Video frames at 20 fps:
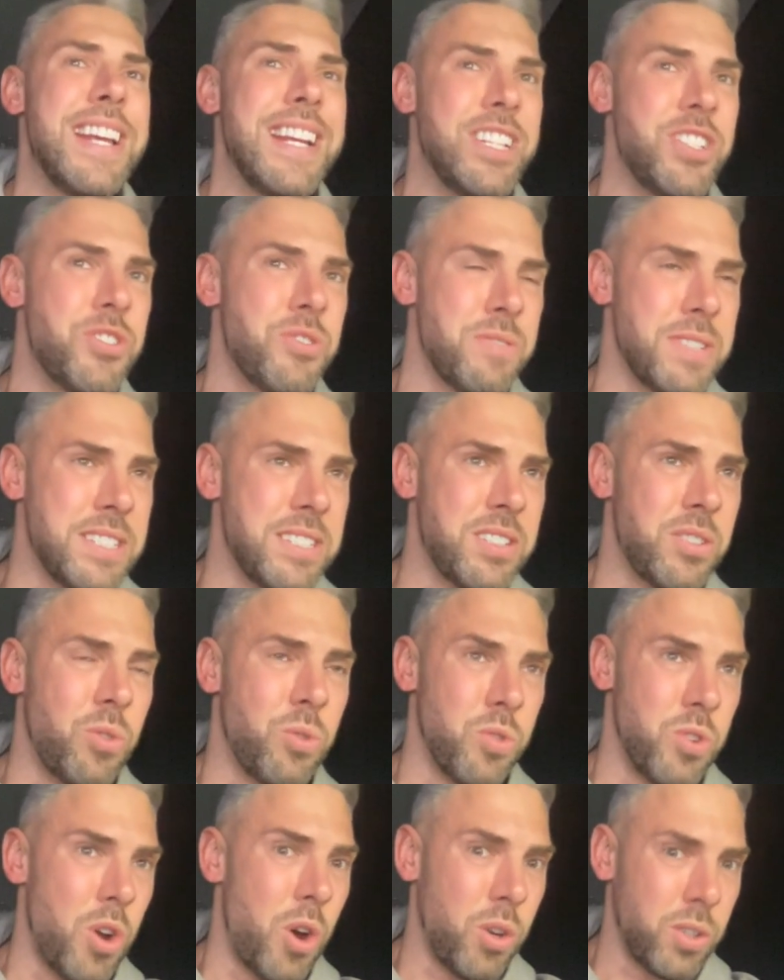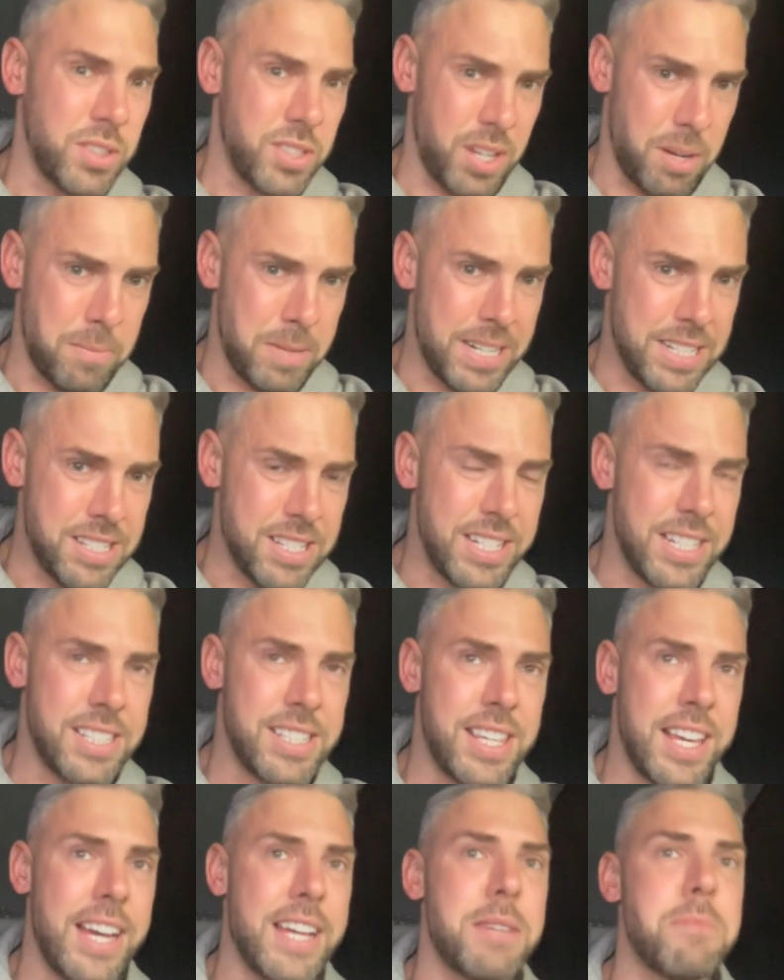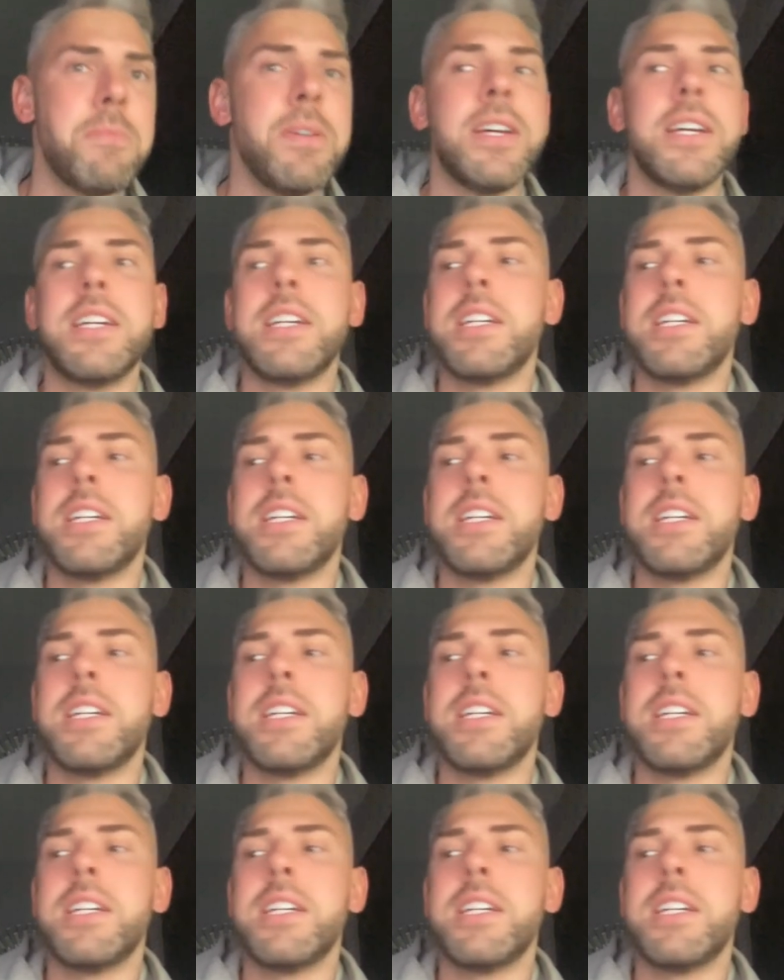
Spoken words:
injuries or knocks coming into this game.